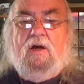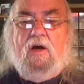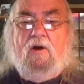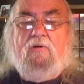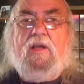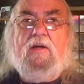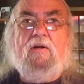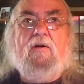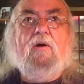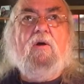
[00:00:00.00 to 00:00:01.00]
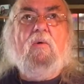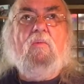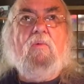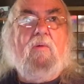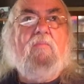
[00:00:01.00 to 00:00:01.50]
are eaten
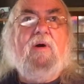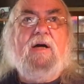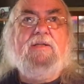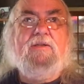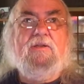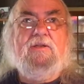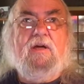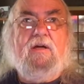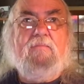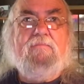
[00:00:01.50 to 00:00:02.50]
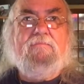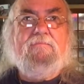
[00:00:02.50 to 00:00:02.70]
one bite at a time.